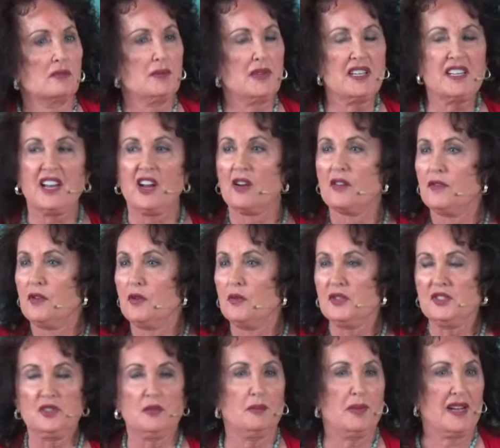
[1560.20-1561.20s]
Be careful
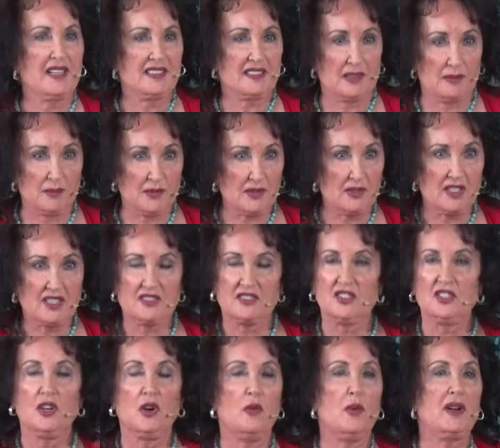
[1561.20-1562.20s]
when you buy something because
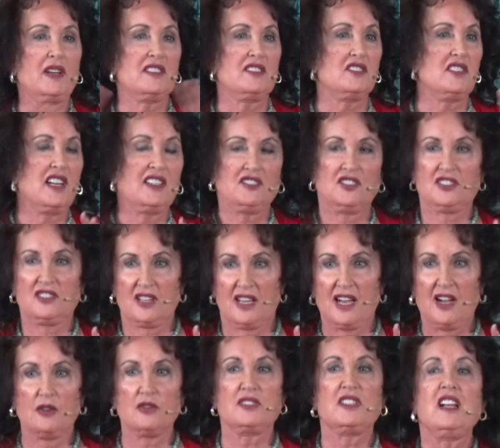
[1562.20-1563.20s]
you know what? It's not just the
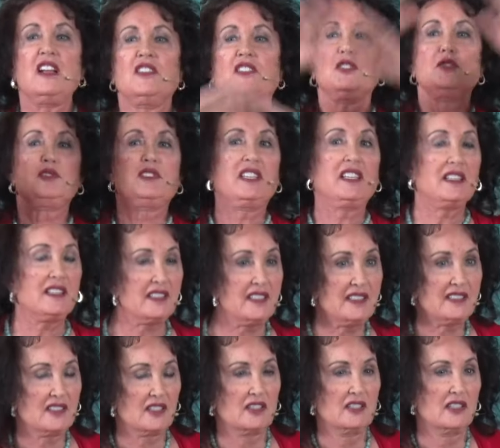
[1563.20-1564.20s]
house. The
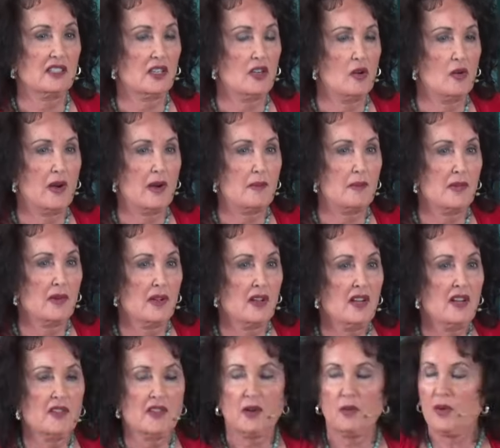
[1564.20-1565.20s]
utilities are going to go up.
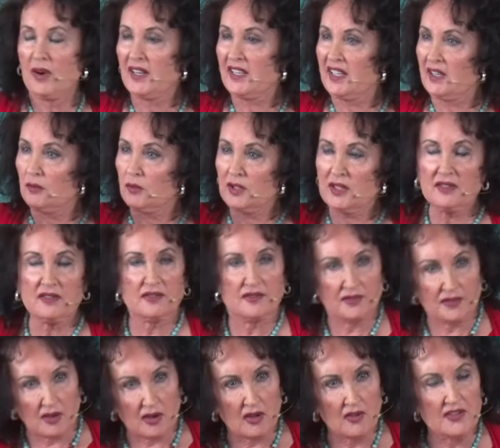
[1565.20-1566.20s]
They want to get rid of
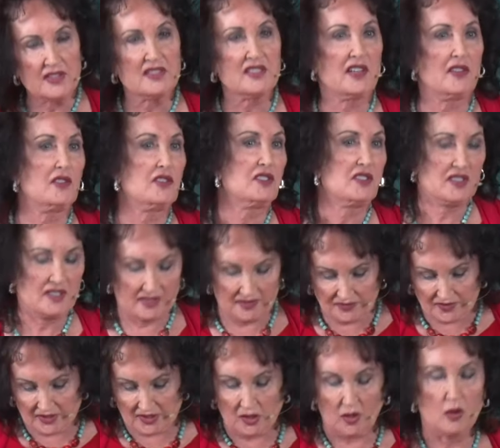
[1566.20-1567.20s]
all this other
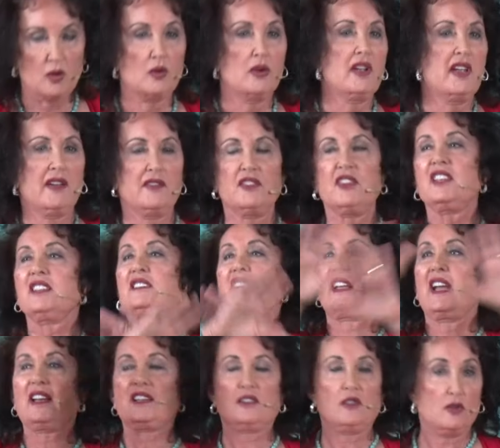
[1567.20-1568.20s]
stuff and go, everything's
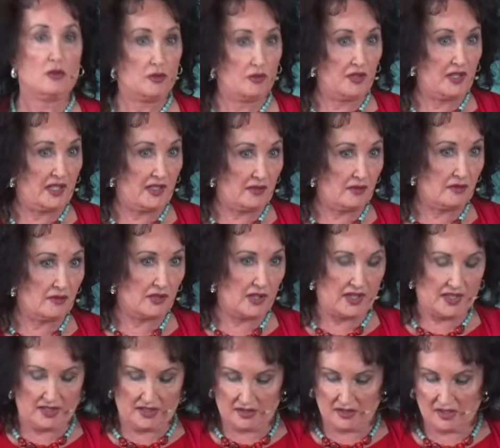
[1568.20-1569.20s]
got to go green,
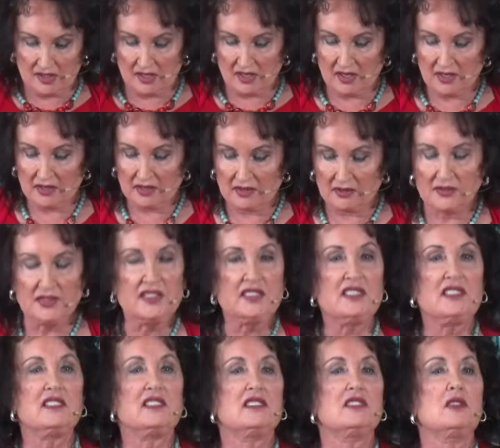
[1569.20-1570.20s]
right? This
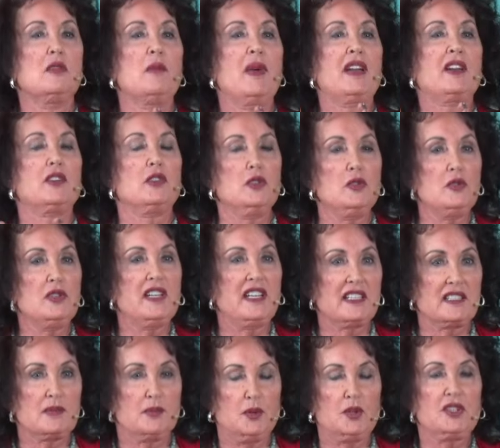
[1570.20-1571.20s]
is no matter who
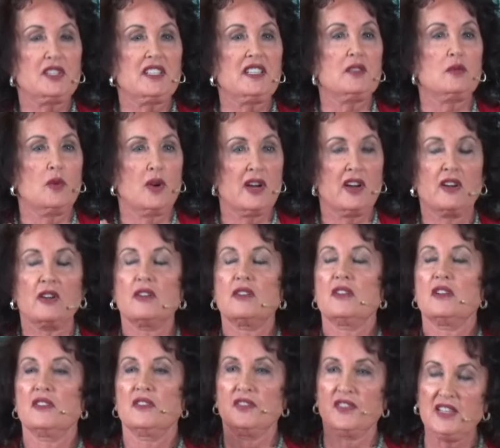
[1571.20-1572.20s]
gets put in where,
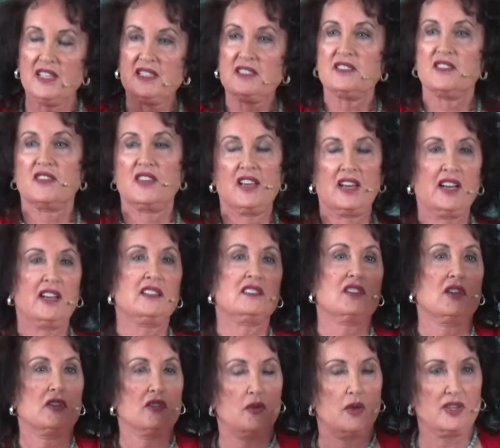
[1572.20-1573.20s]
these things
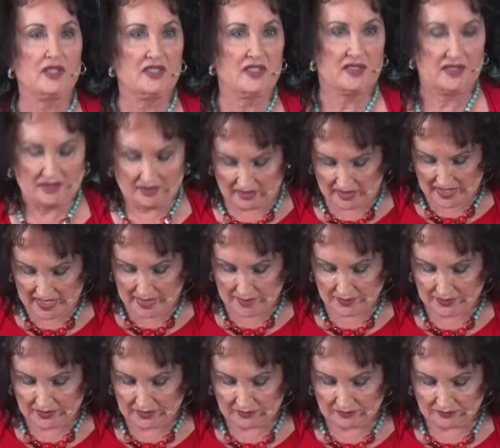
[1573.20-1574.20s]
are going to still
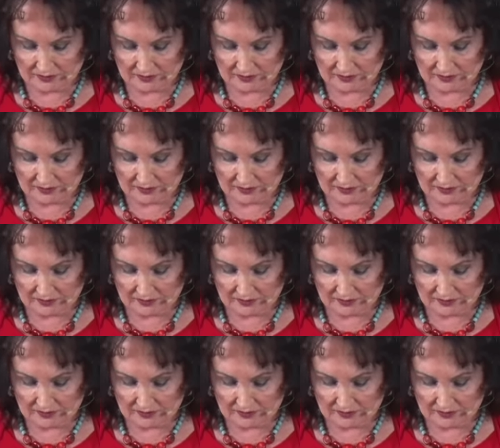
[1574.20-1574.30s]
happen.